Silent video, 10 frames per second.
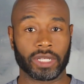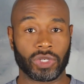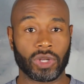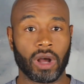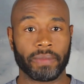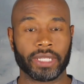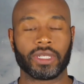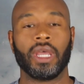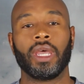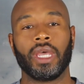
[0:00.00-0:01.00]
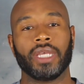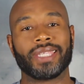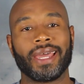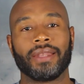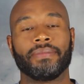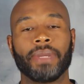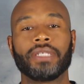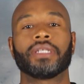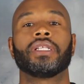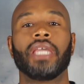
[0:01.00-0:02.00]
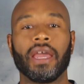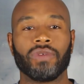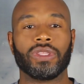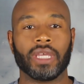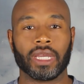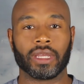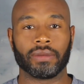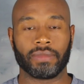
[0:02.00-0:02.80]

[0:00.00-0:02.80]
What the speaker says: installments, is that basically everything,